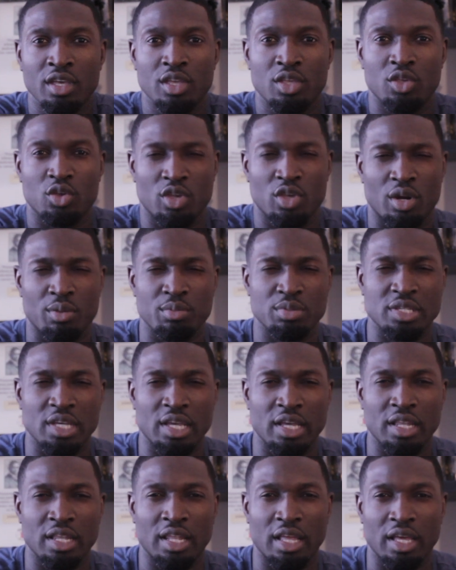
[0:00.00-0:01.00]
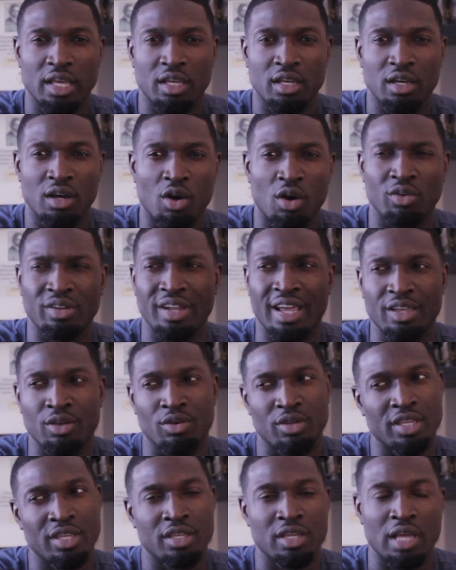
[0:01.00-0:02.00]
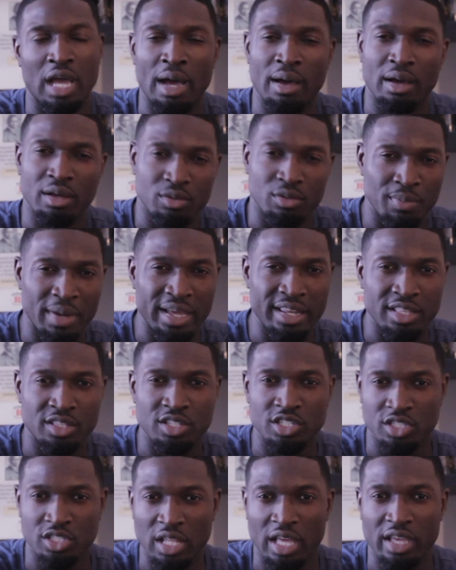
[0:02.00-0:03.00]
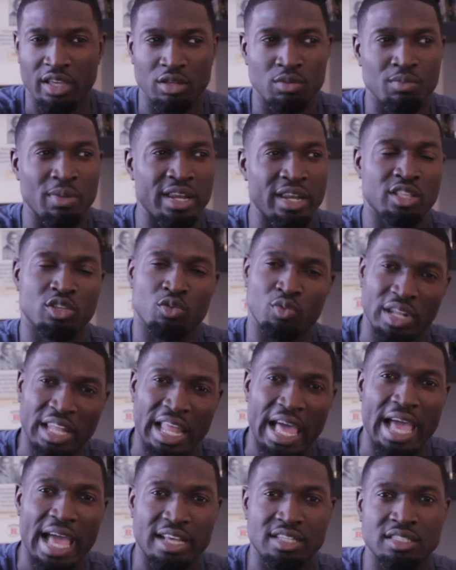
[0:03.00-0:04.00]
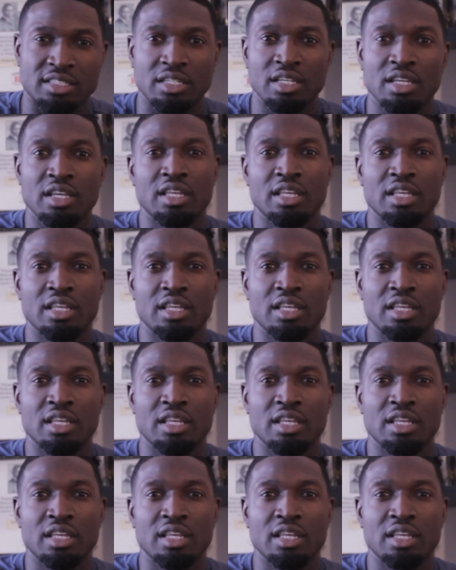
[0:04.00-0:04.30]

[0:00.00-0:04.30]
You get what I'm saying? Like, oh, now you're E. You might need to relax.